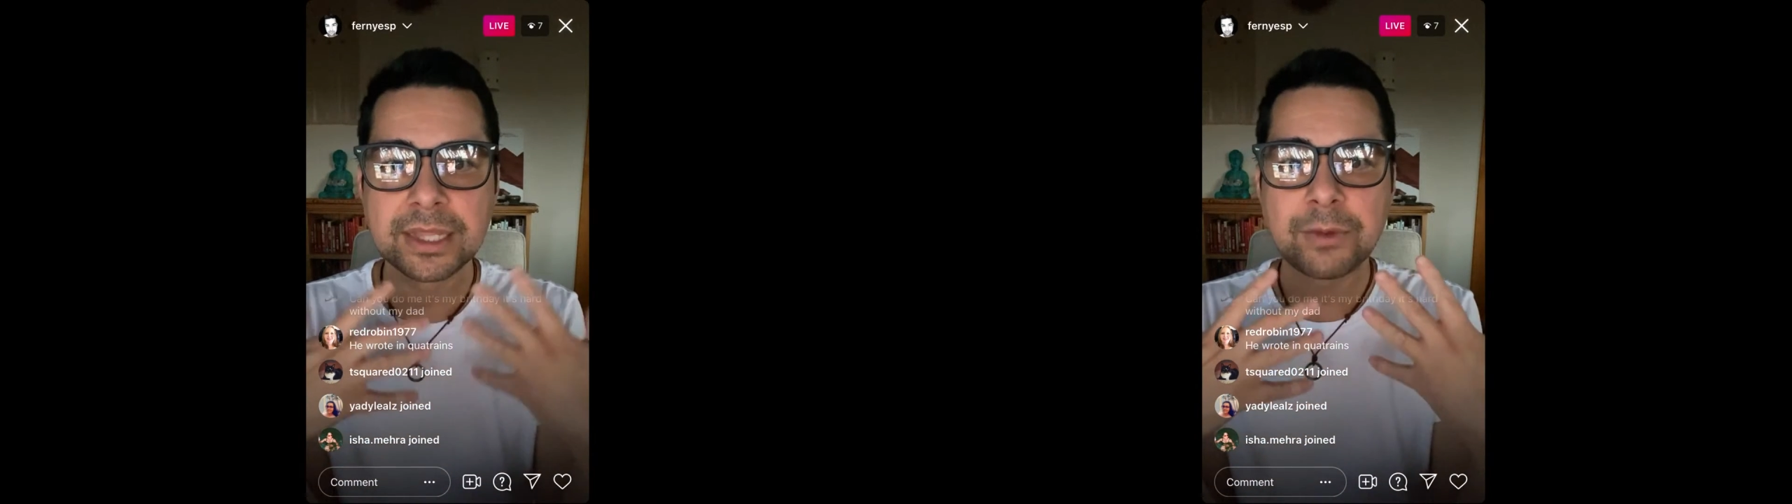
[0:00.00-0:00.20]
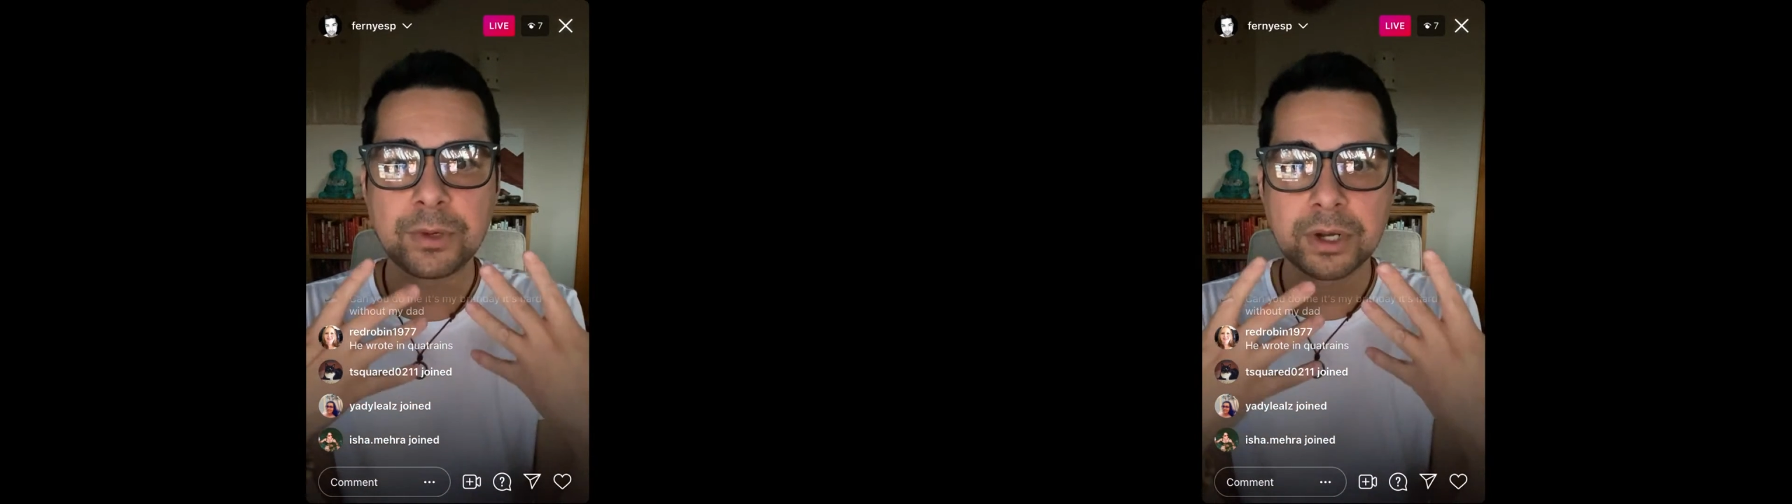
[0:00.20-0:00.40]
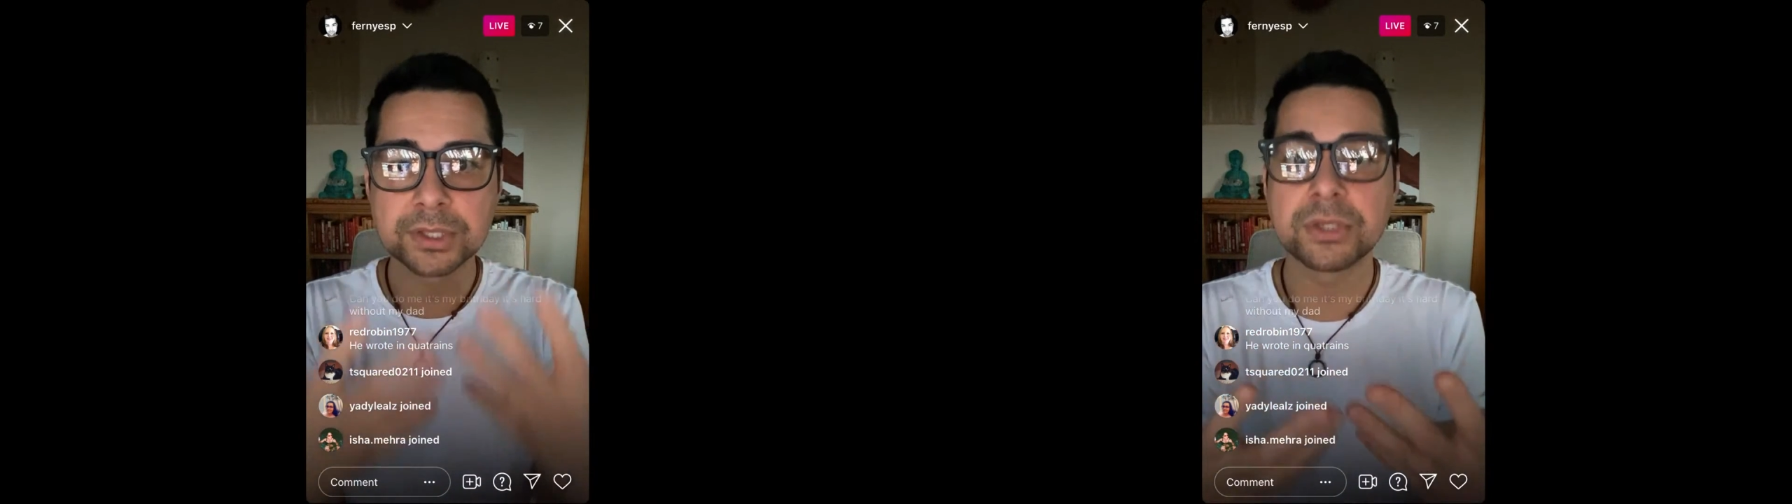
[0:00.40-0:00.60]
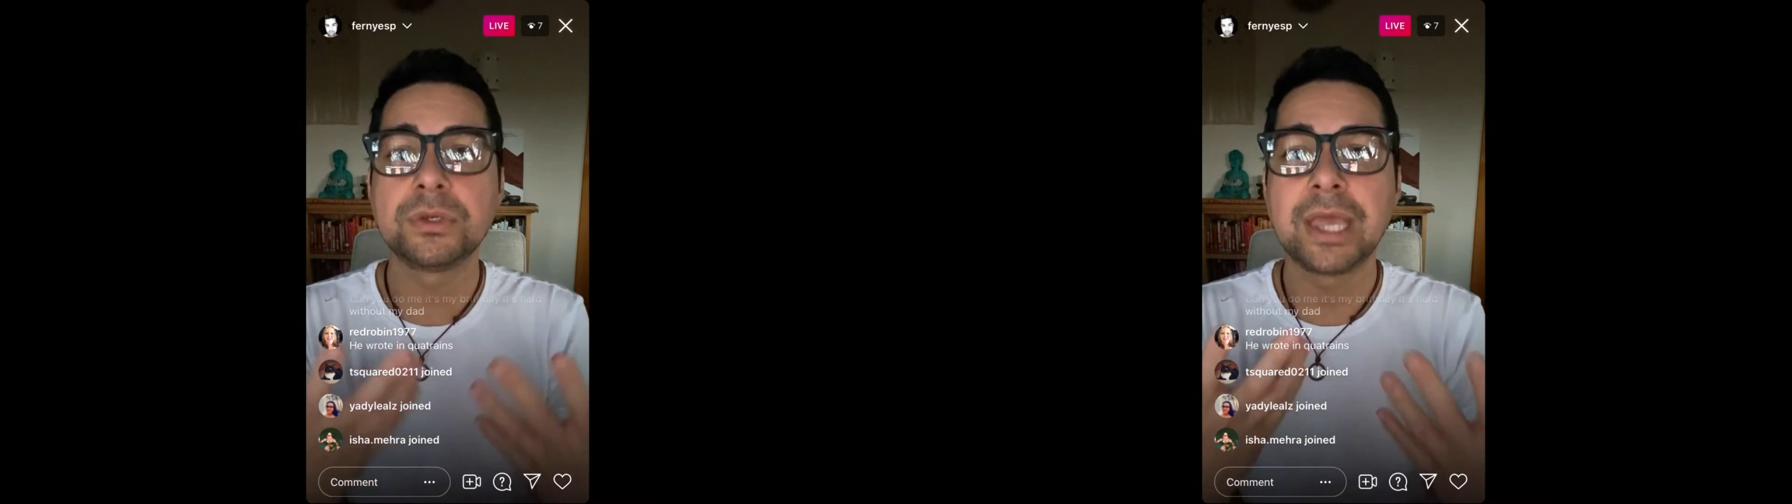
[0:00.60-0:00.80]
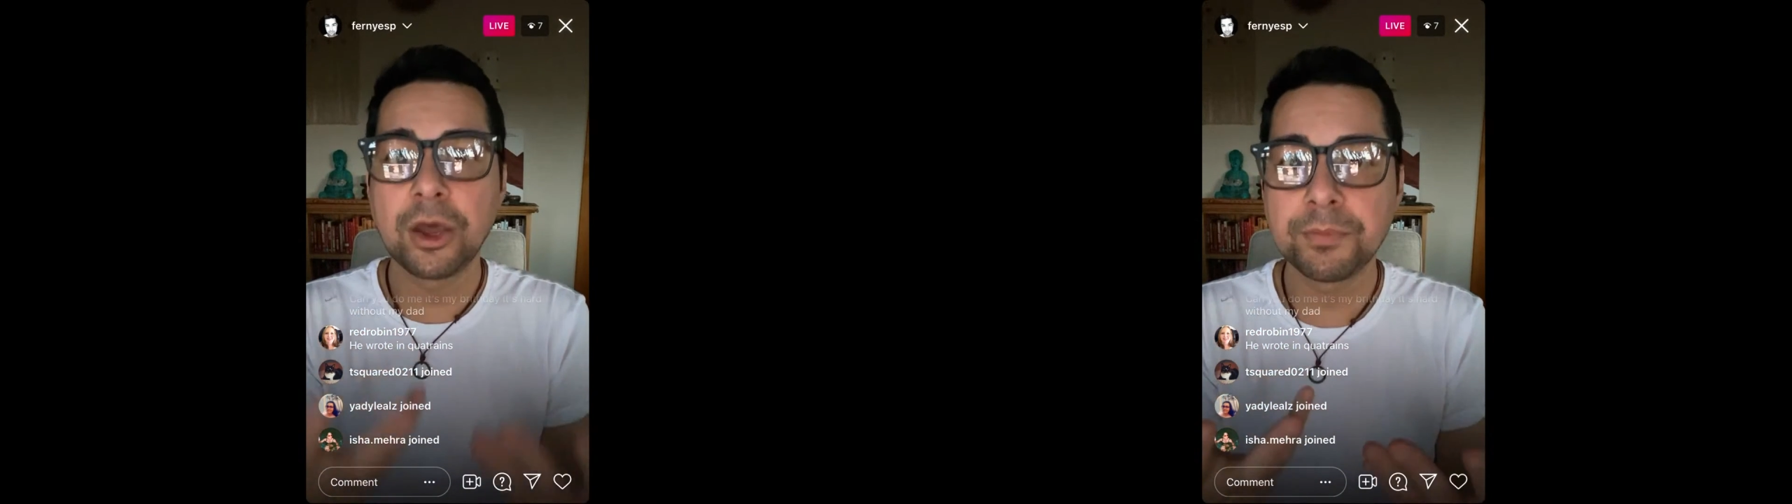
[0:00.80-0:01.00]
and that would
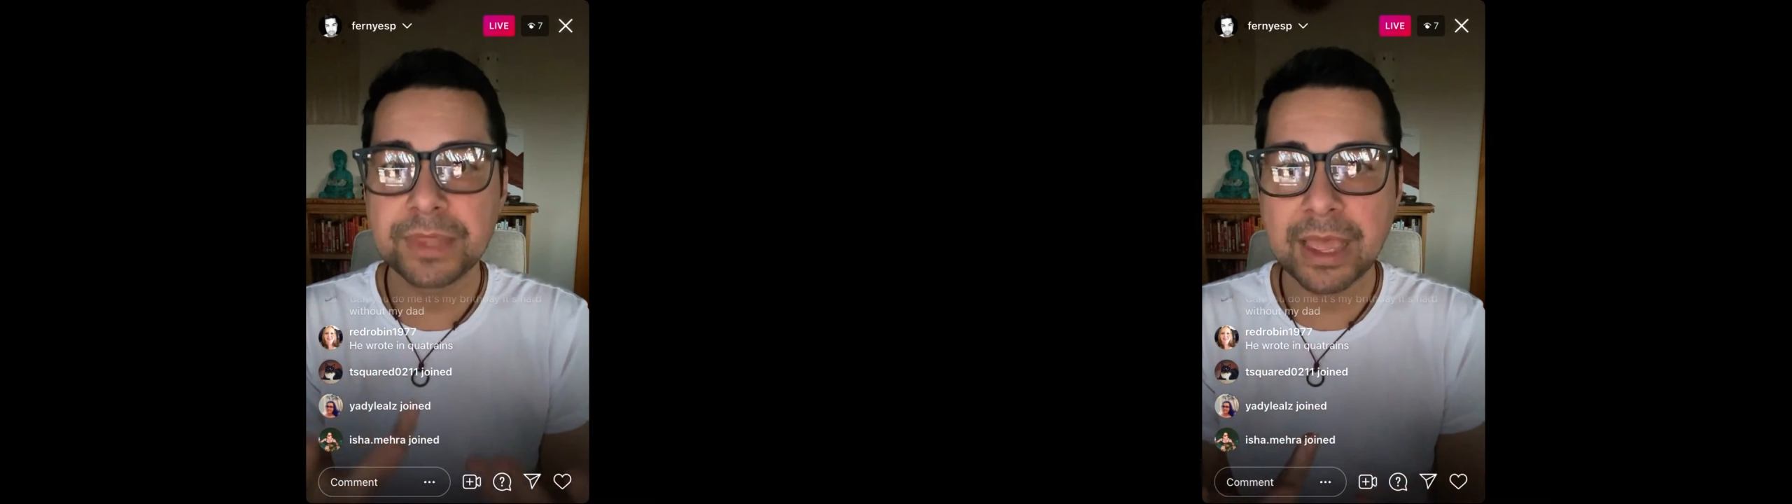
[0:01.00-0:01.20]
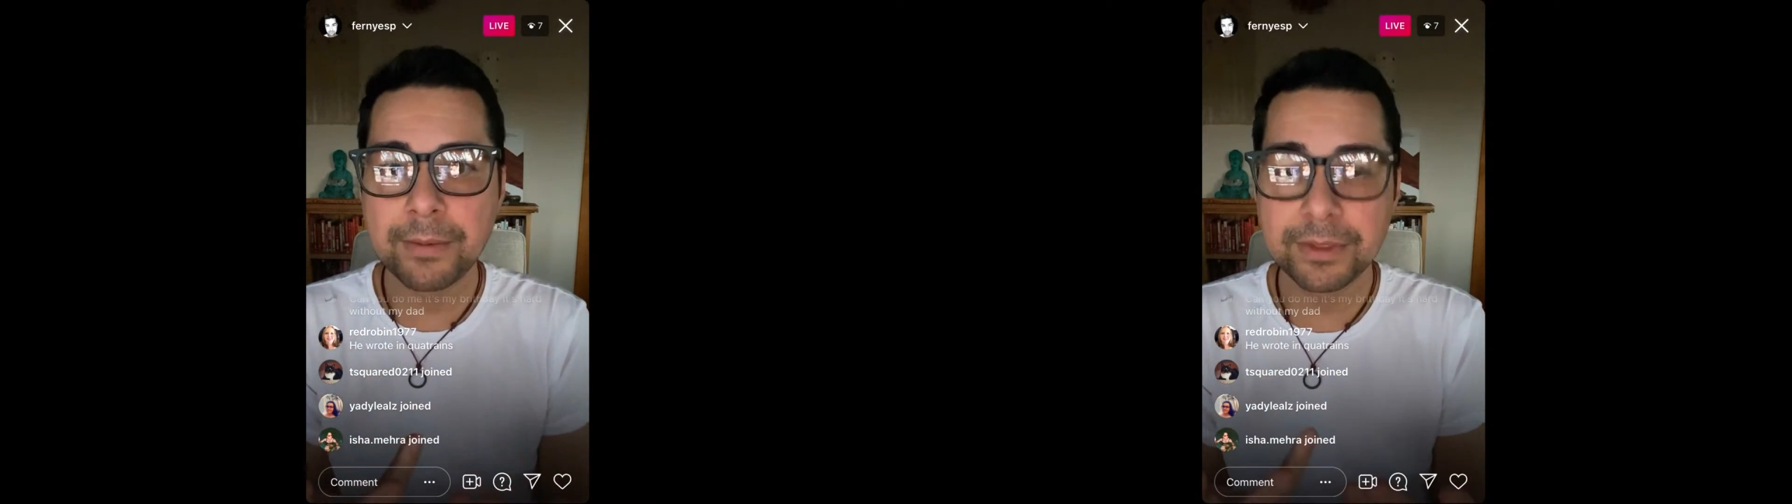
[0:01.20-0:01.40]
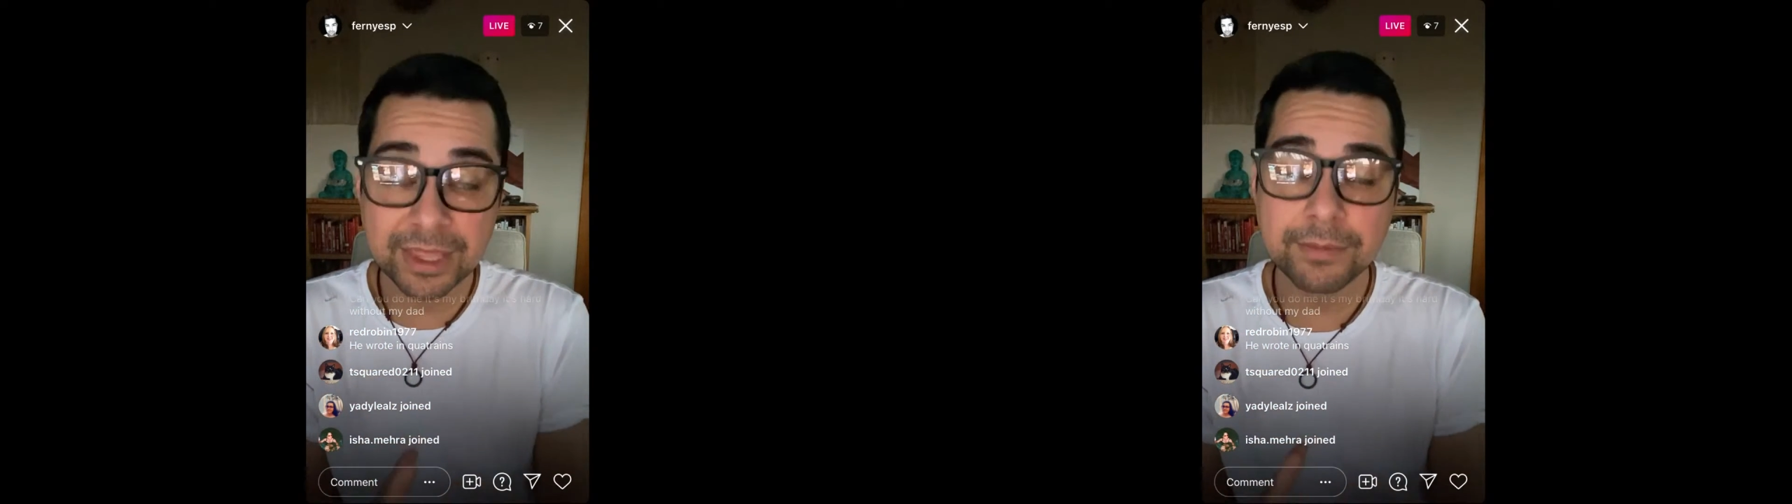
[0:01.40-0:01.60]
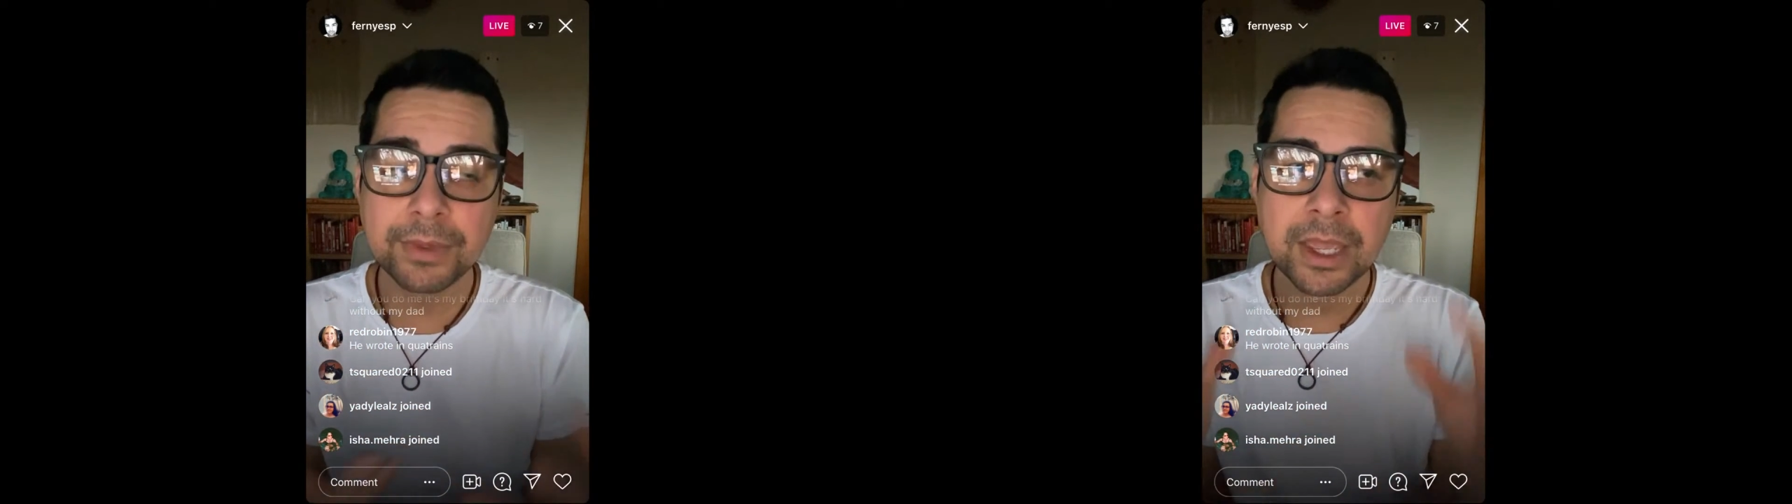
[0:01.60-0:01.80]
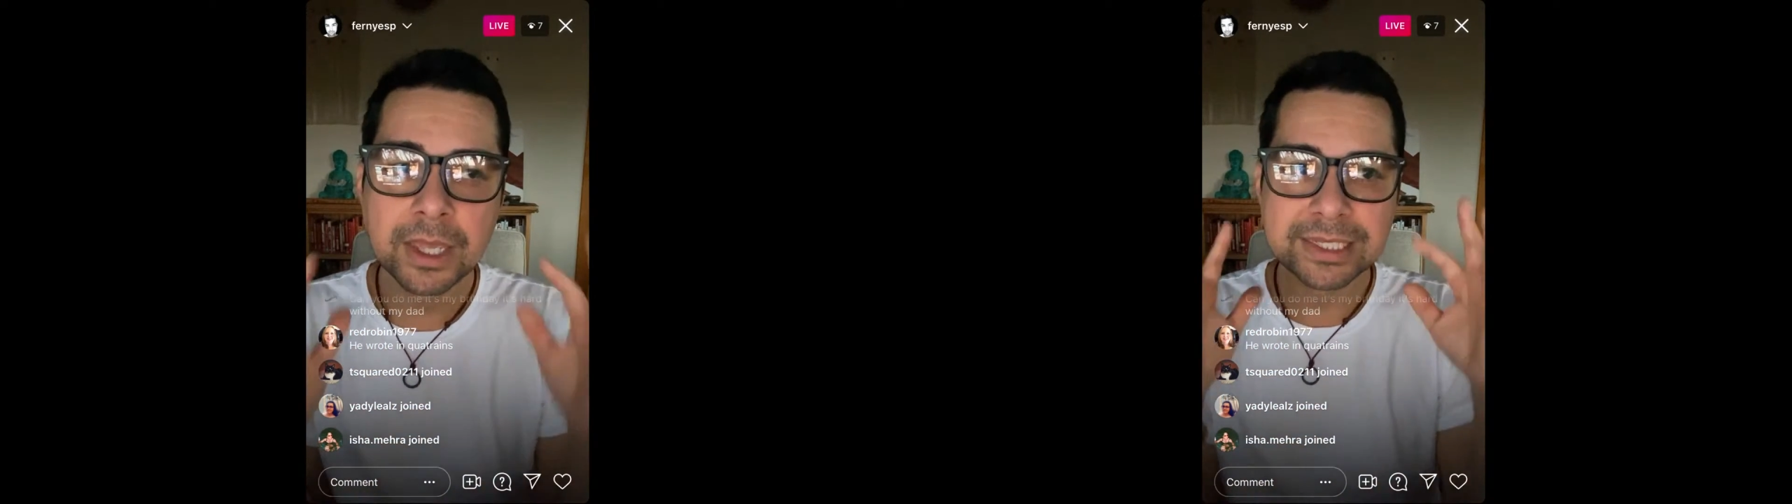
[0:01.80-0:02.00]
also help
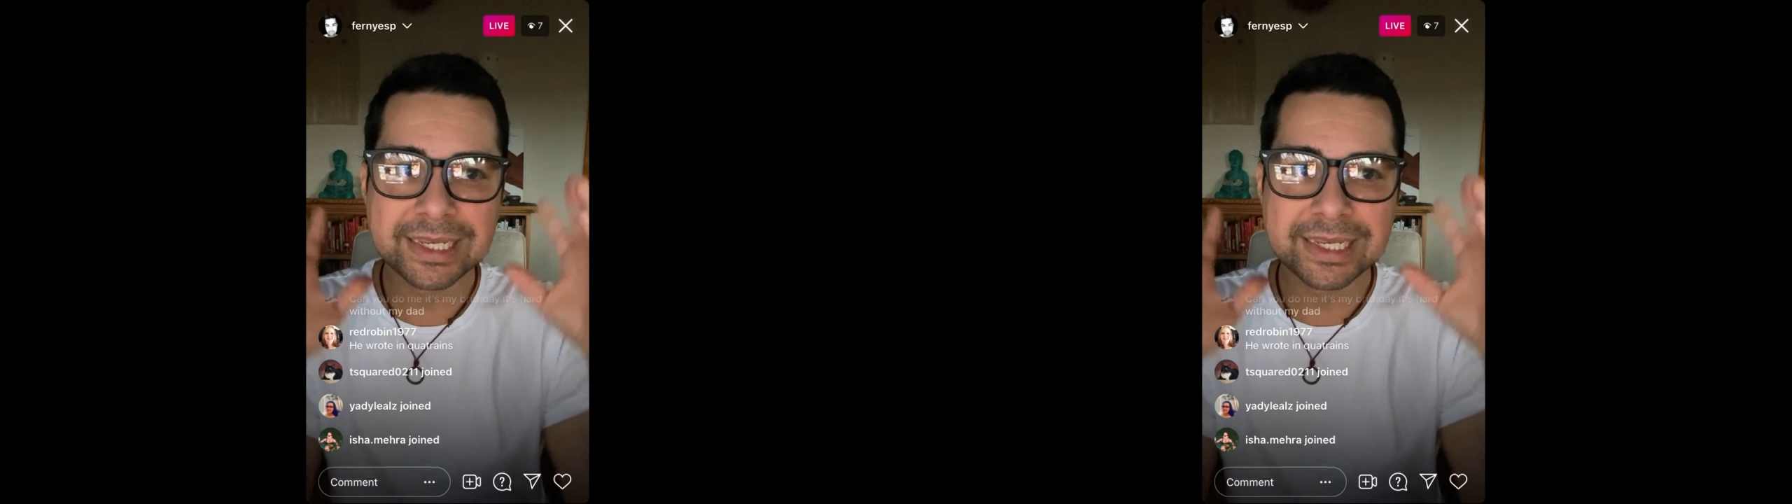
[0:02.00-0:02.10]
them